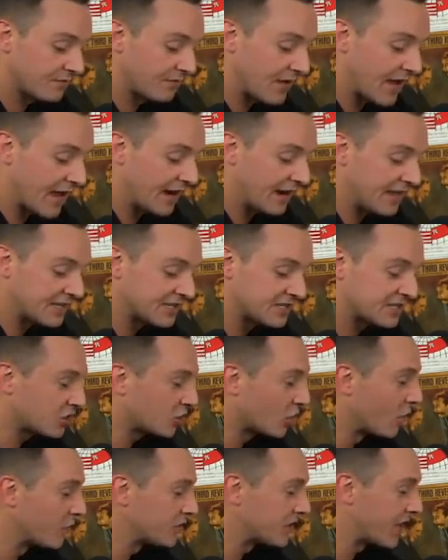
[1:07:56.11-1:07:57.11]
And his
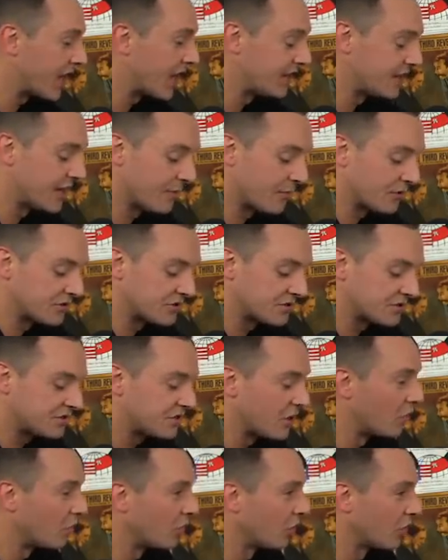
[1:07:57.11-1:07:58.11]
strokes gain numbers
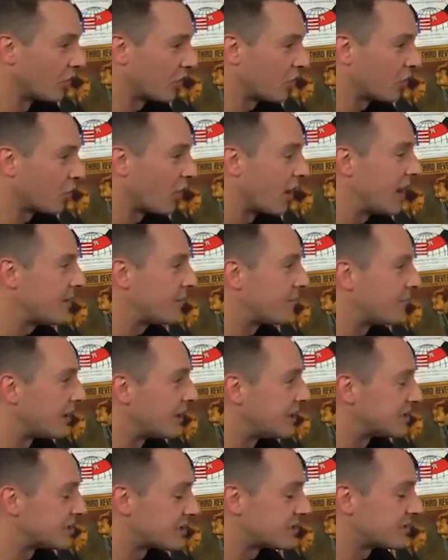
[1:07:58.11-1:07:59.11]
don't look great, but
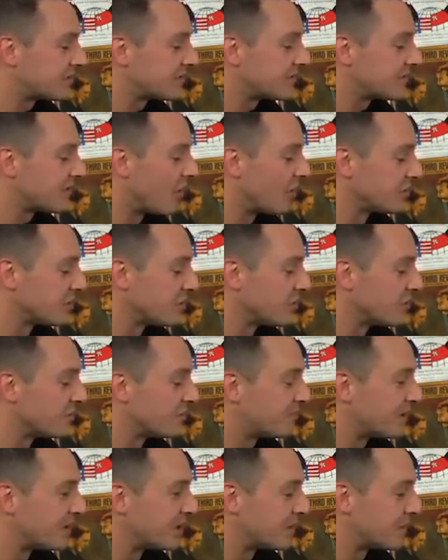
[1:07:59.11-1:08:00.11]
he's also
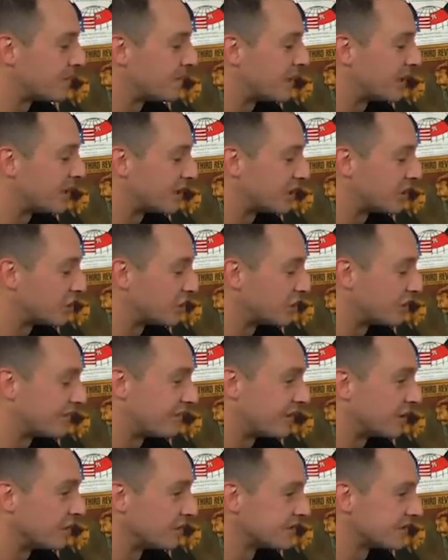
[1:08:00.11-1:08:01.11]
been competing in good
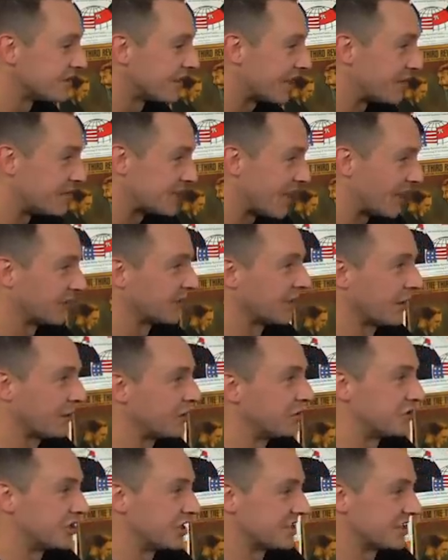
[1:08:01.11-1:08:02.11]
fields. Like, he was at the W G